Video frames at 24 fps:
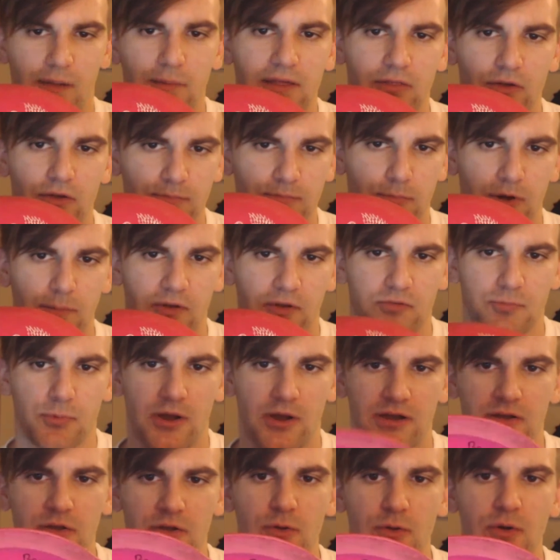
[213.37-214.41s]
Like, I mean, it looks pretty
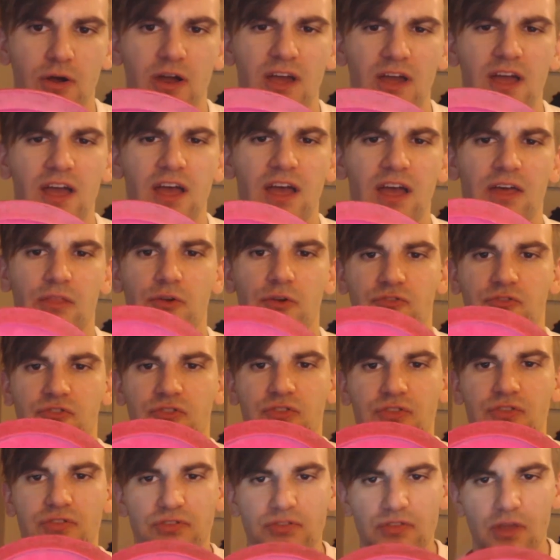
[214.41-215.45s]
much brand new.
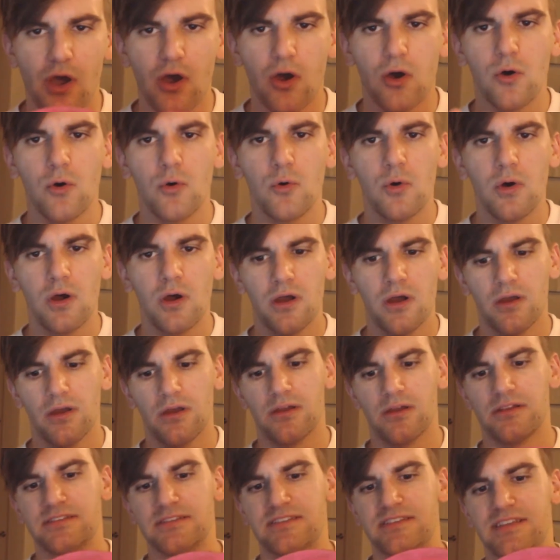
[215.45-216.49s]
There's no
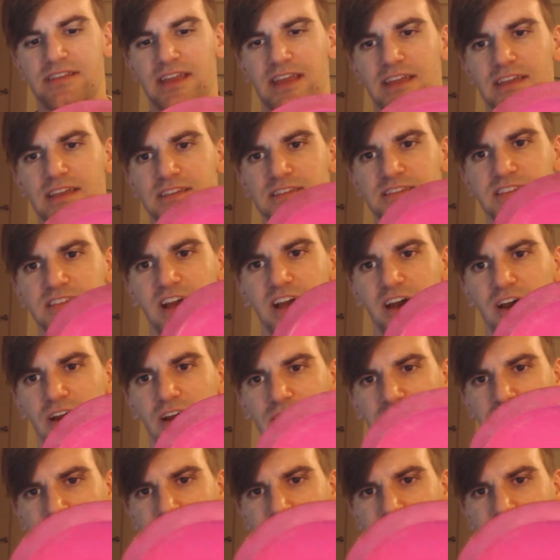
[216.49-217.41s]
dings on it.